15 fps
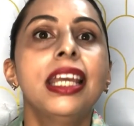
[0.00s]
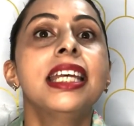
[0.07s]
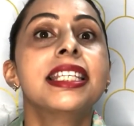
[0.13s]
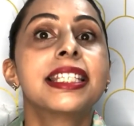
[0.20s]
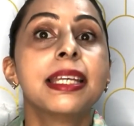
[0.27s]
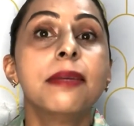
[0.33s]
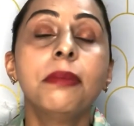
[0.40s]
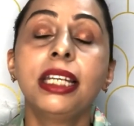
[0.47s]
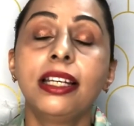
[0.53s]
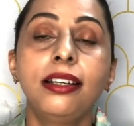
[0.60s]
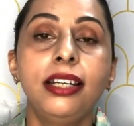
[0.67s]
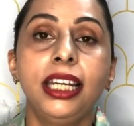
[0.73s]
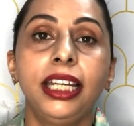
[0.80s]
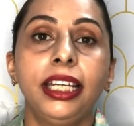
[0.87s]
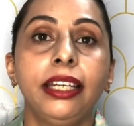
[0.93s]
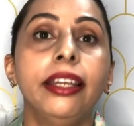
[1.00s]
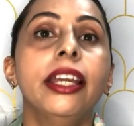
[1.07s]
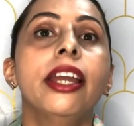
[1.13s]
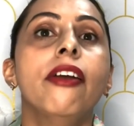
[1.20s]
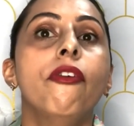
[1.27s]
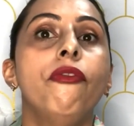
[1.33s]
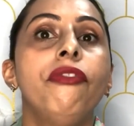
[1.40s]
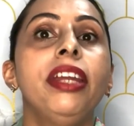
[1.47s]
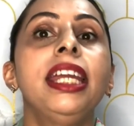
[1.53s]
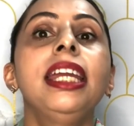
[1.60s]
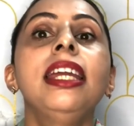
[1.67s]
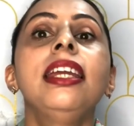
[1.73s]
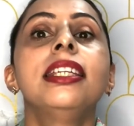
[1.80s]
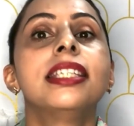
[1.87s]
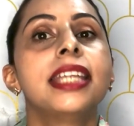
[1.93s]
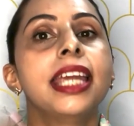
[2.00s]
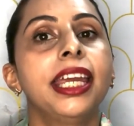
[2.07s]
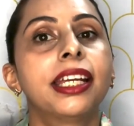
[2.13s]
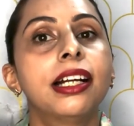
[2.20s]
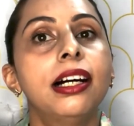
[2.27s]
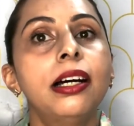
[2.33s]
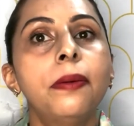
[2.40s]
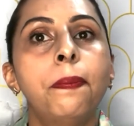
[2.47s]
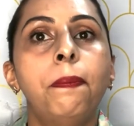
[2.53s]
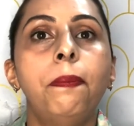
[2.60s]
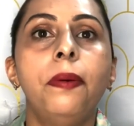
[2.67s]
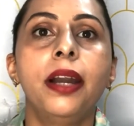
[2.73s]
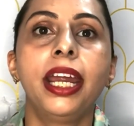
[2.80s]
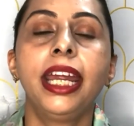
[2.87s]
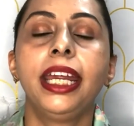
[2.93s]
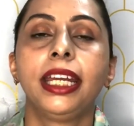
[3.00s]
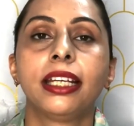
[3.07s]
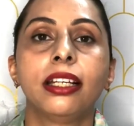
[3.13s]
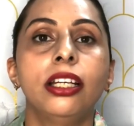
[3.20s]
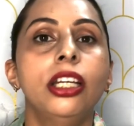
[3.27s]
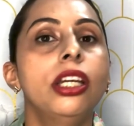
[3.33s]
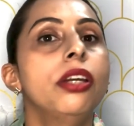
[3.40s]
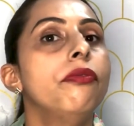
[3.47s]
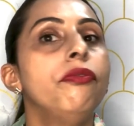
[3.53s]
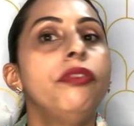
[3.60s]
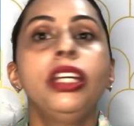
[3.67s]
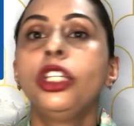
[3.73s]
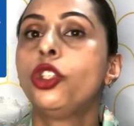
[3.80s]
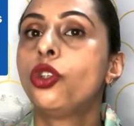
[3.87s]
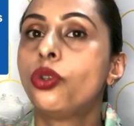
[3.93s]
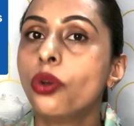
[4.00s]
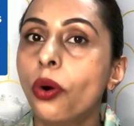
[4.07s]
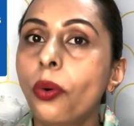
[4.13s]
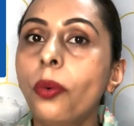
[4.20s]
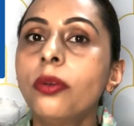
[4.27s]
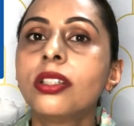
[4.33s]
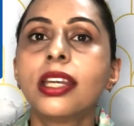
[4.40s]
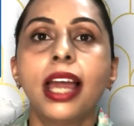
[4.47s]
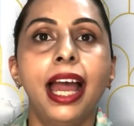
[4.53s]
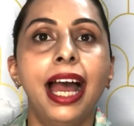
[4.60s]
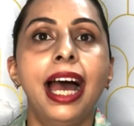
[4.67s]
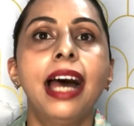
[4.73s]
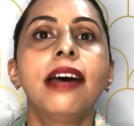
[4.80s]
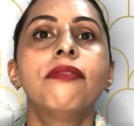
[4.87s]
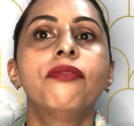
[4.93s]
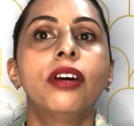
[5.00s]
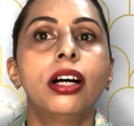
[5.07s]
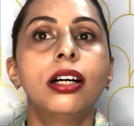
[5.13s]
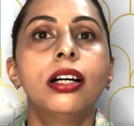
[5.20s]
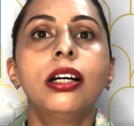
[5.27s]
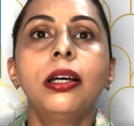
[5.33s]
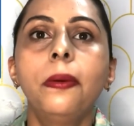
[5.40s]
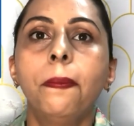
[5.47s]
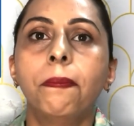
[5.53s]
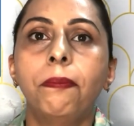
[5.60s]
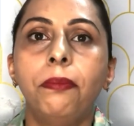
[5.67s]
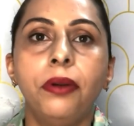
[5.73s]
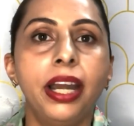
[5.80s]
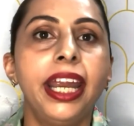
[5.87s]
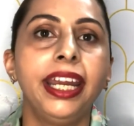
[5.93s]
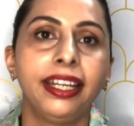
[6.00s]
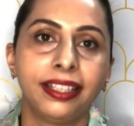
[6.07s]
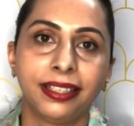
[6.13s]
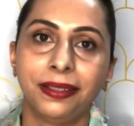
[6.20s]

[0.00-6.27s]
Similarly, We take a break. We don't have a break.